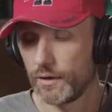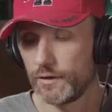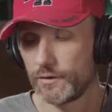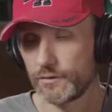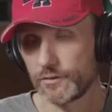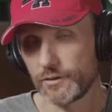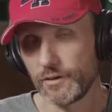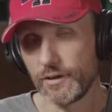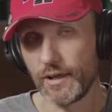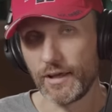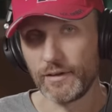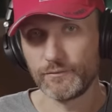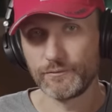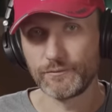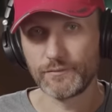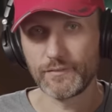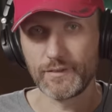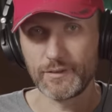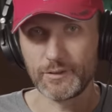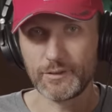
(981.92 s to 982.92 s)
So yeah,
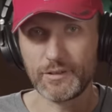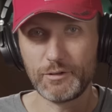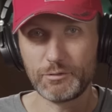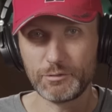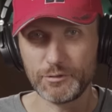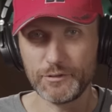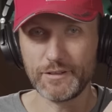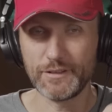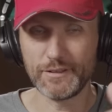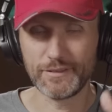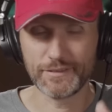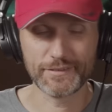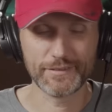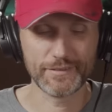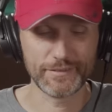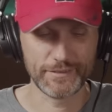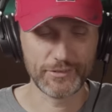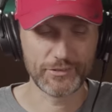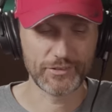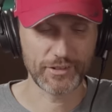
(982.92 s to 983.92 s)
definitely
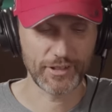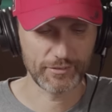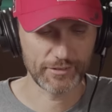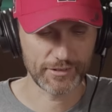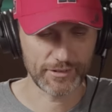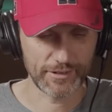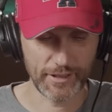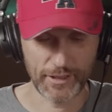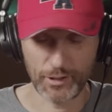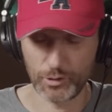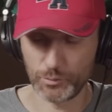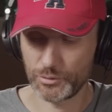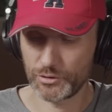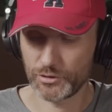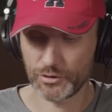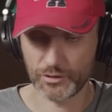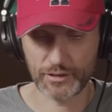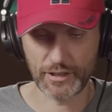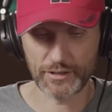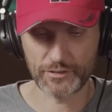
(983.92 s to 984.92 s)
this thing obviously helps.
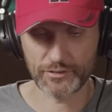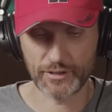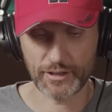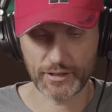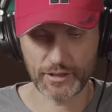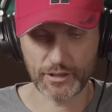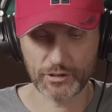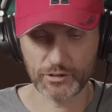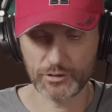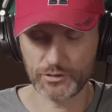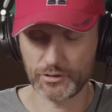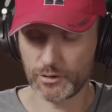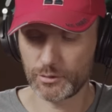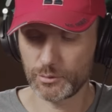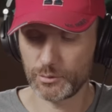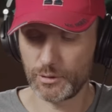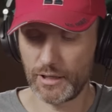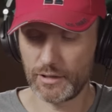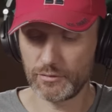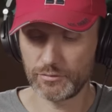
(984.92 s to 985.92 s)
So that's like a good thing
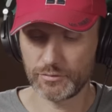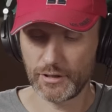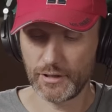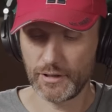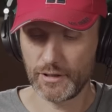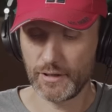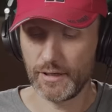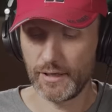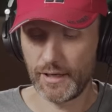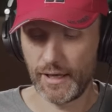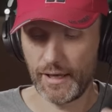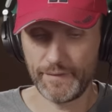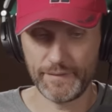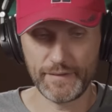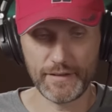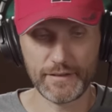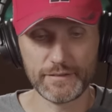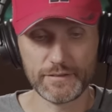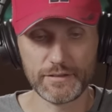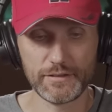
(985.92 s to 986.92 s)
to have. And
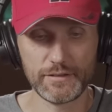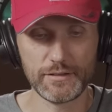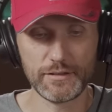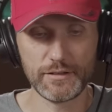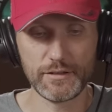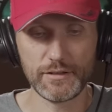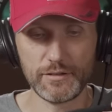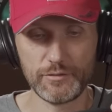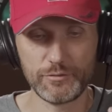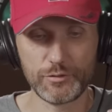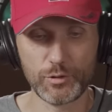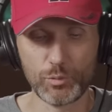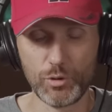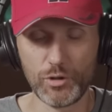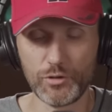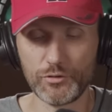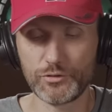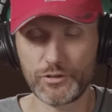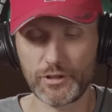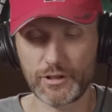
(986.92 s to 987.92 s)
then uh, if you
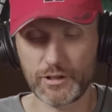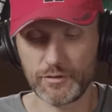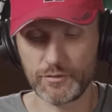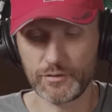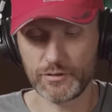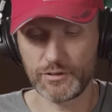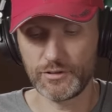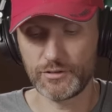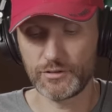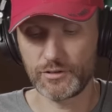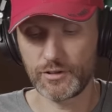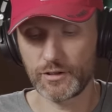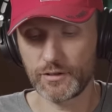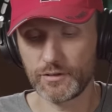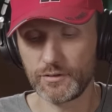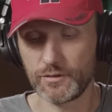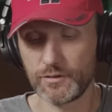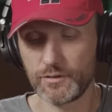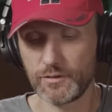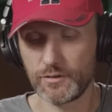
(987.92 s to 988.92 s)
want, they give you this thing
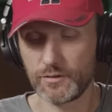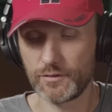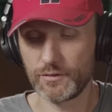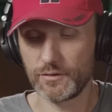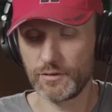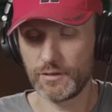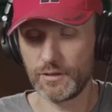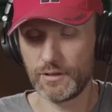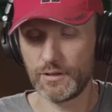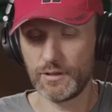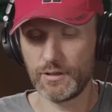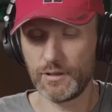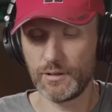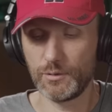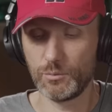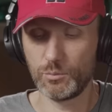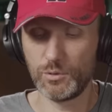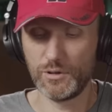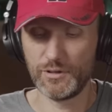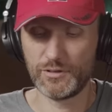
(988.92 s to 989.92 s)

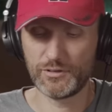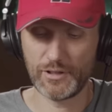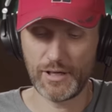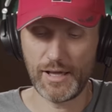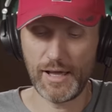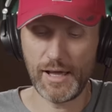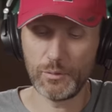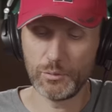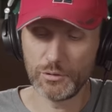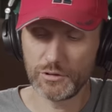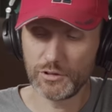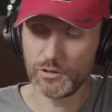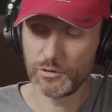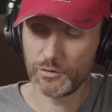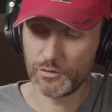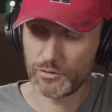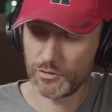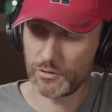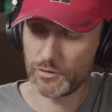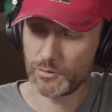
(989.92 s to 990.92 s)
which I would
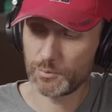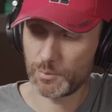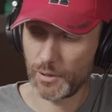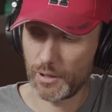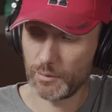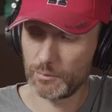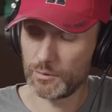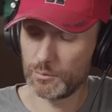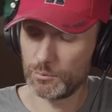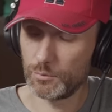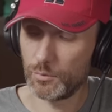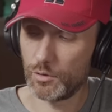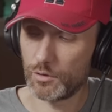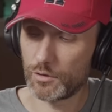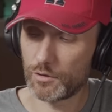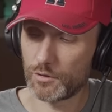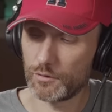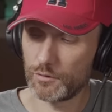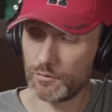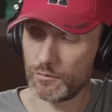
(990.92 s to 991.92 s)
use this probably
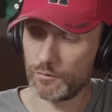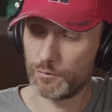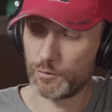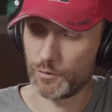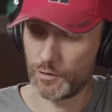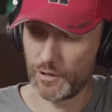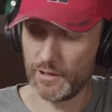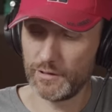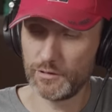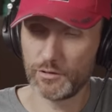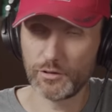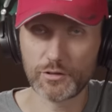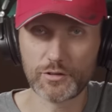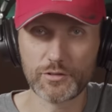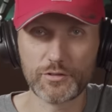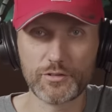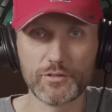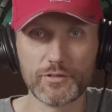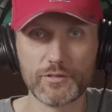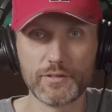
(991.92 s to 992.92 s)
more for
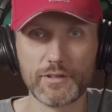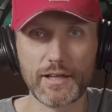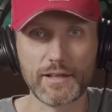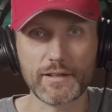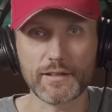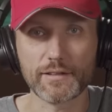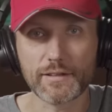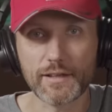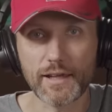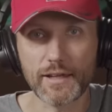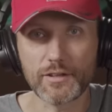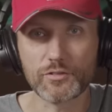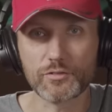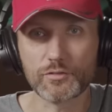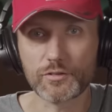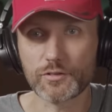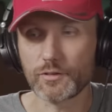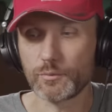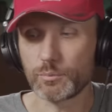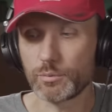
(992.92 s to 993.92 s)
indoors, like in case,
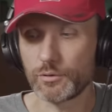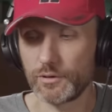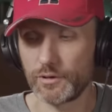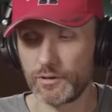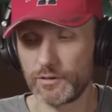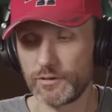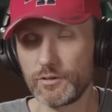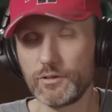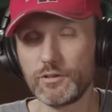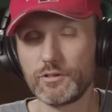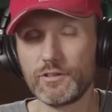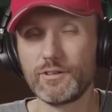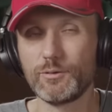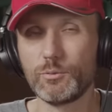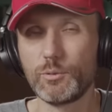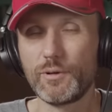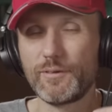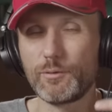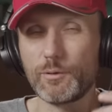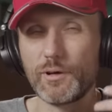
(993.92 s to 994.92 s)
for example, you know, you
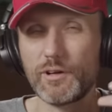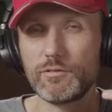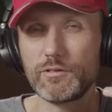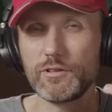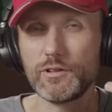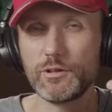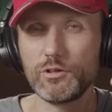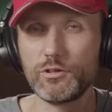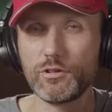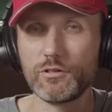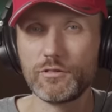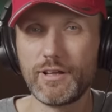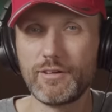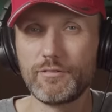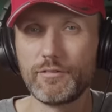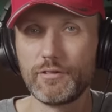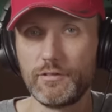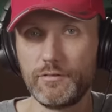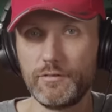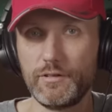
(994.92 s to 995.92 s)
when, wherever you don't
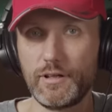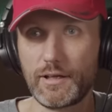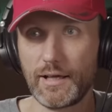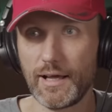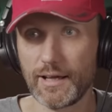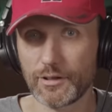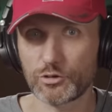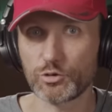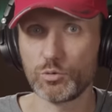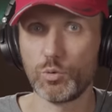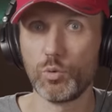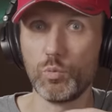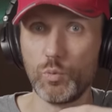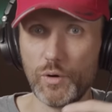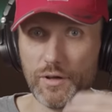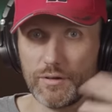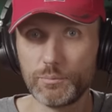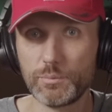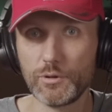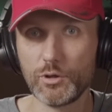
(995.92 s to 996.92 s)
have a, like actual
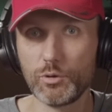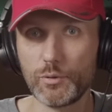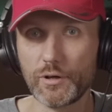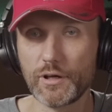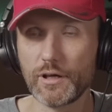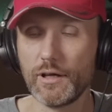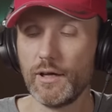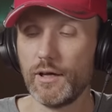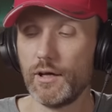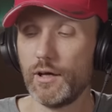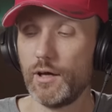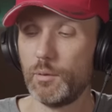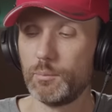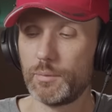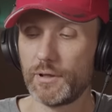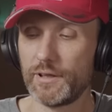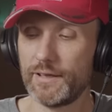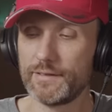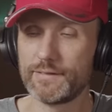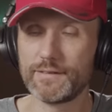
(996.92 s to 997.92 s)
wind blowing,
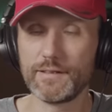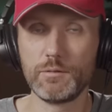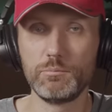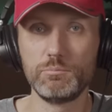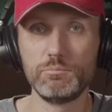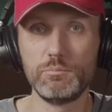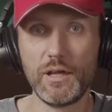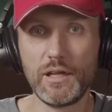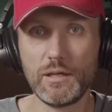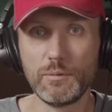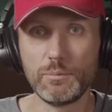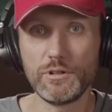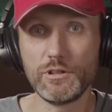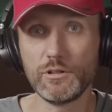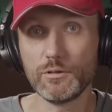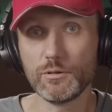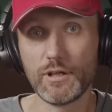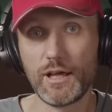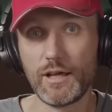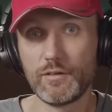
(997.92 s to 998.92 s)
but let's say maybe
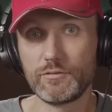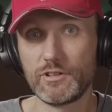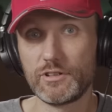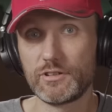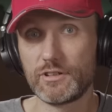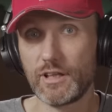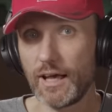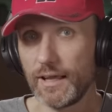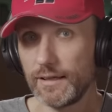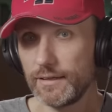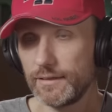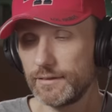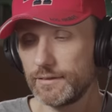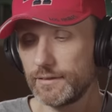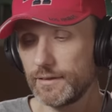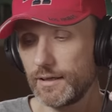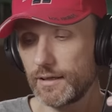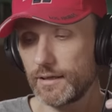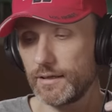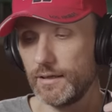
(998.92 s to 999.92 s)
you'll have the
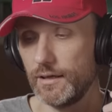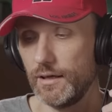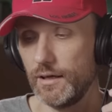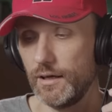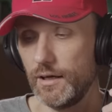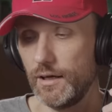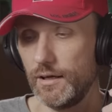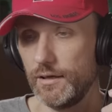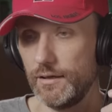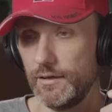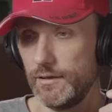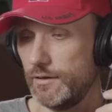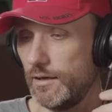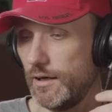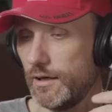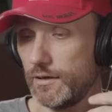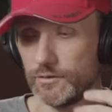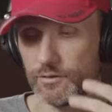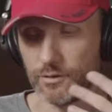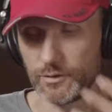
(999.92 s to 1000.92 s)
talent, like, you know,
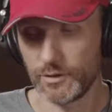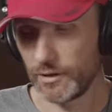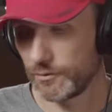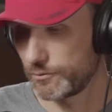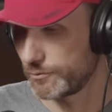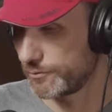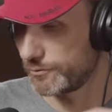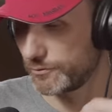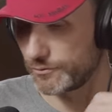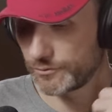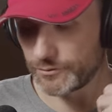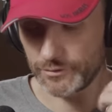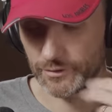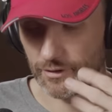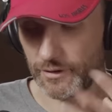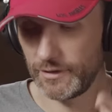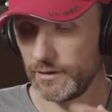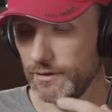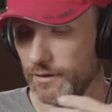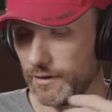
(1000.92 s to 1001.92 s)
I don't know, have,
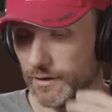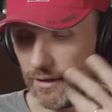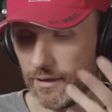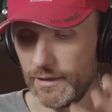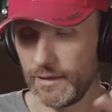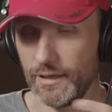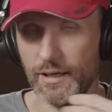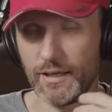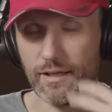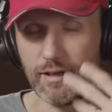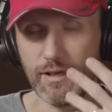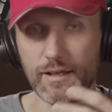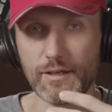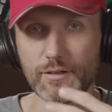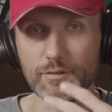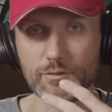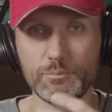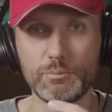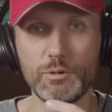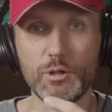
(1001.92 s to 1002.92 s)
I
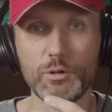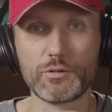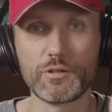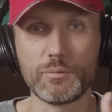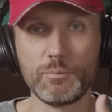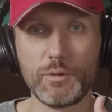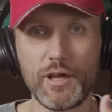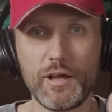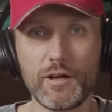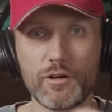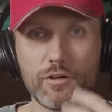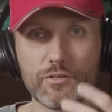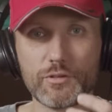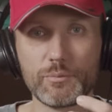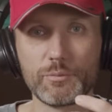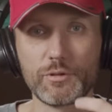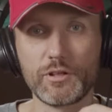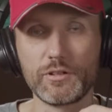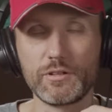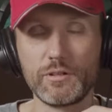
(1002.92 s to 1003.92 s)
don't know, blow some air or
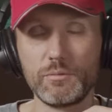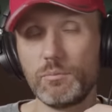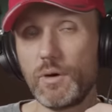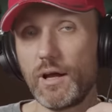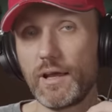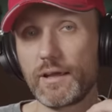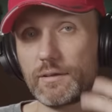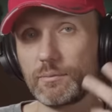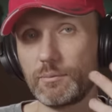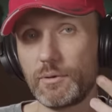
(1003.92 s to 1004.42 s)
something on the mic.